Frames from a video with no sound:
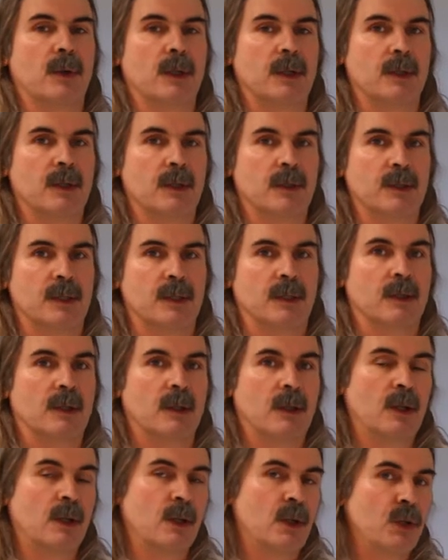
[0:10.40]
and use it:
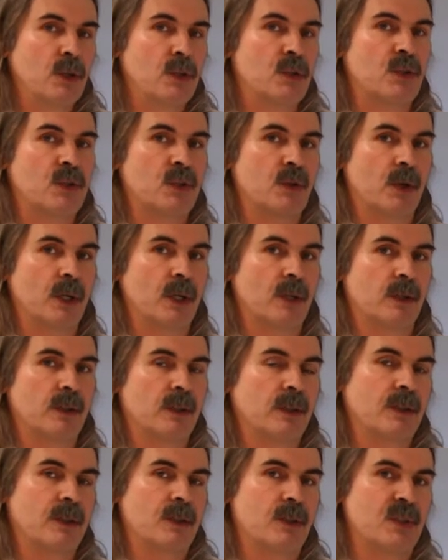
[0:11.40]
soil,
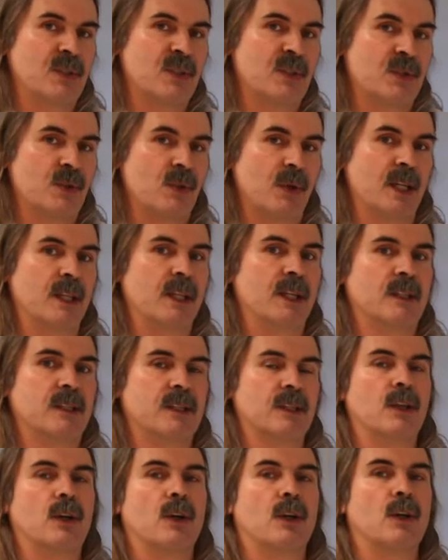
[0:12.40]

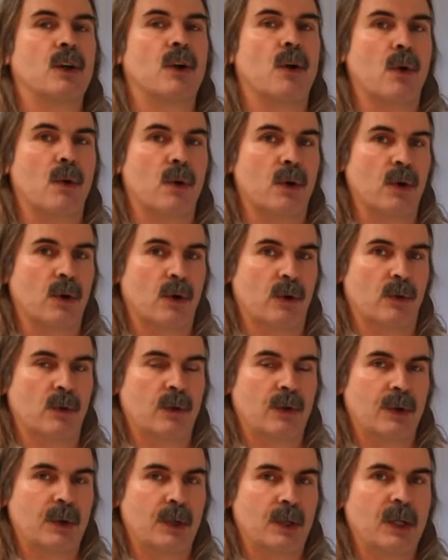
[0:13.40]
soilless, cocoa,
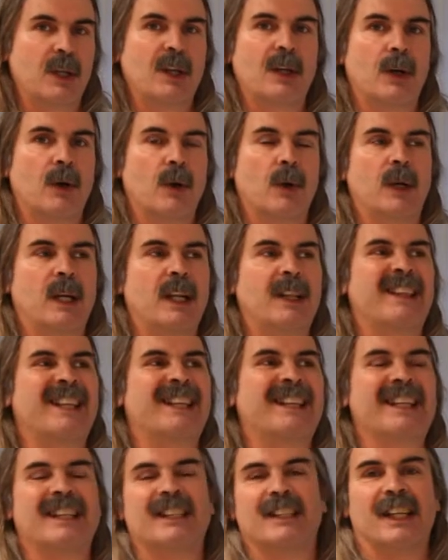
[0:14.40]
or
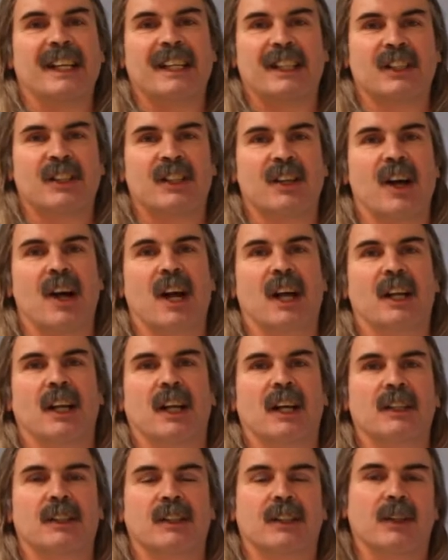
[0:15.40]
anything that's like
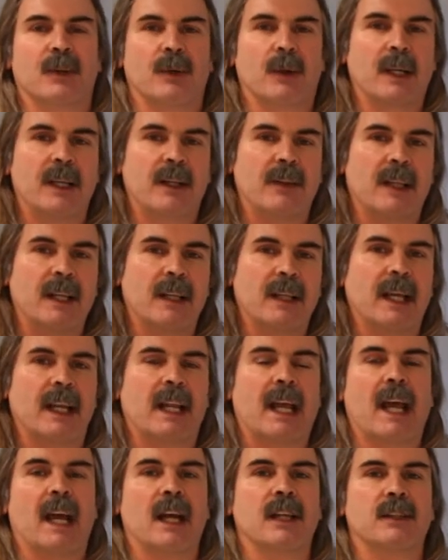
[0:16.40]
sawdust, or anything that
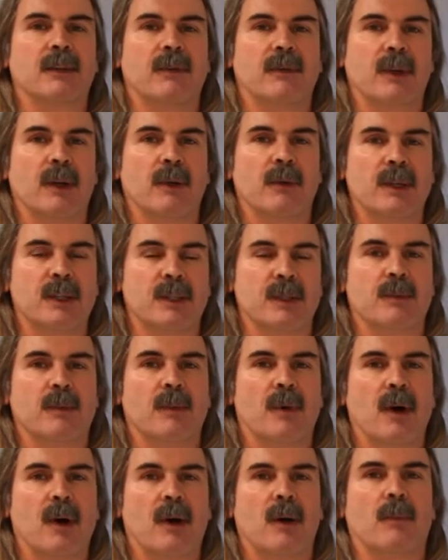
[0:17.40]
has a very
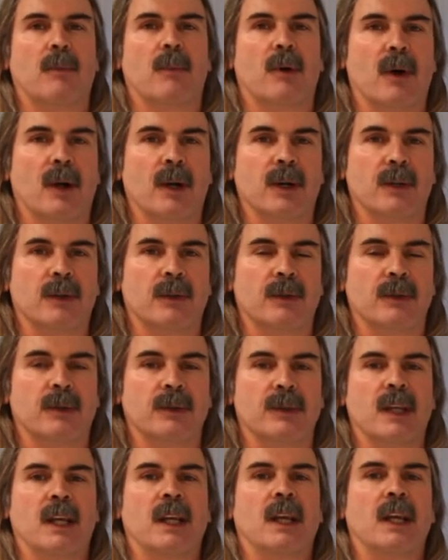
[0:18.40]
small
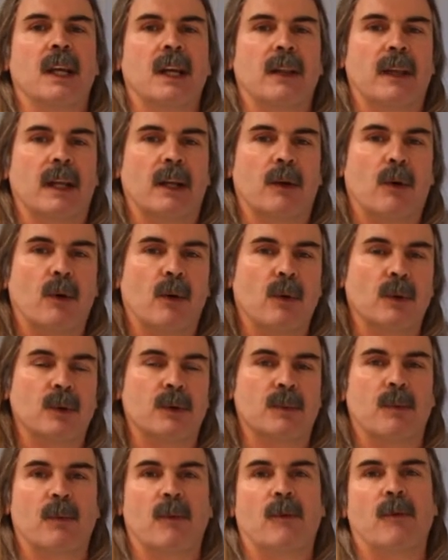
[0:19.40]
particles that
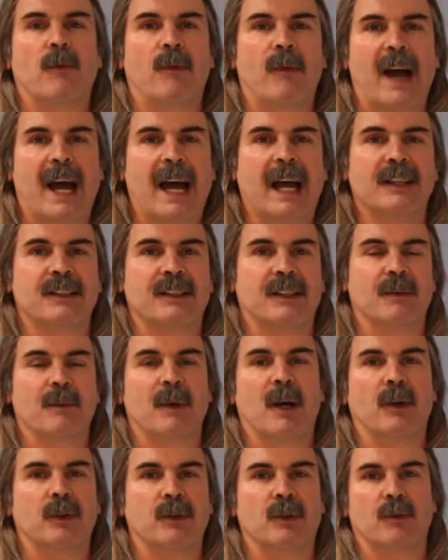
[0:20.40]
holds vast
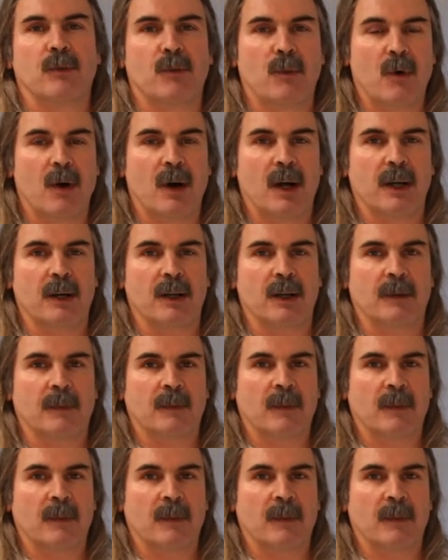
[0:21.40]
amount of water.